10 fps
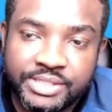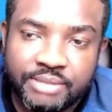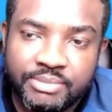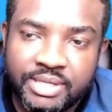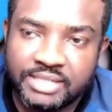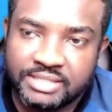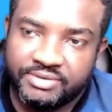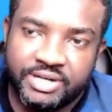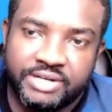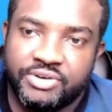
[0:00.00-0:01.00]
And that's a
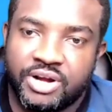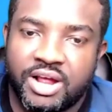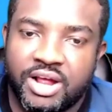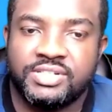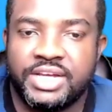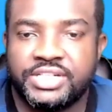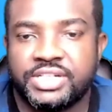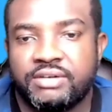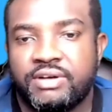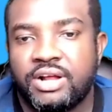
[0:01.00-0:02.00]
very different conversation
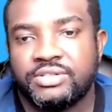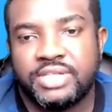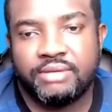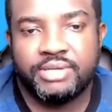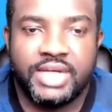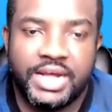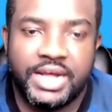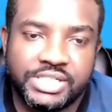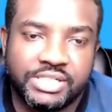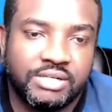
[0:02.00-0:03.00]
around
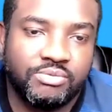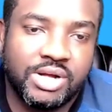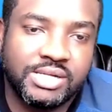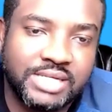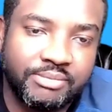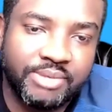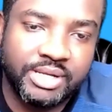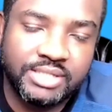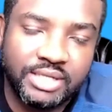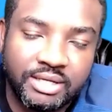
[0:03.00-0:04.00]
segmentation and what
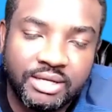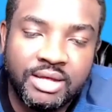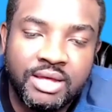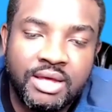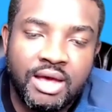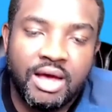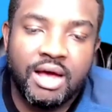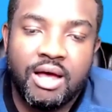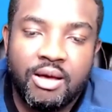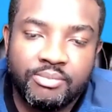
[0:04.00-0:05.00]
segmenting
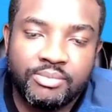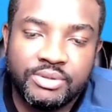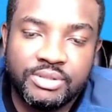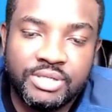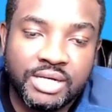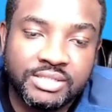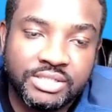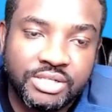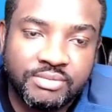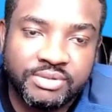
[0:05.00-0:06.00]
does in
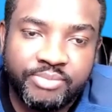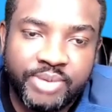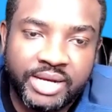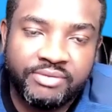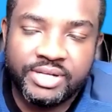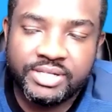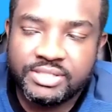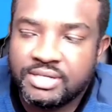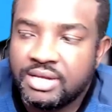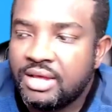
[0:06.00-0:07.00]
terms of benefits
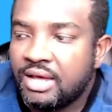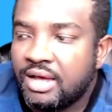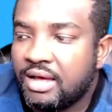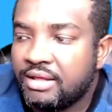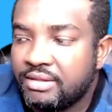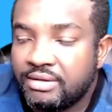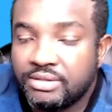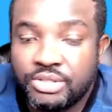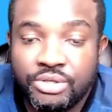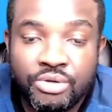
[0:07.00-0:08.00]

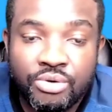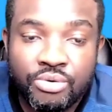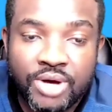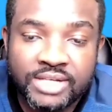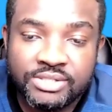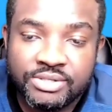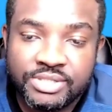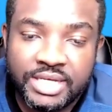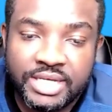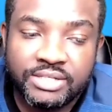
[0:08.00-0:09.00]
to you as you're
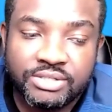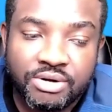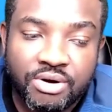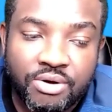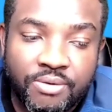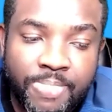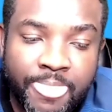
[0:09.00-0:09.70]
seeking to grow.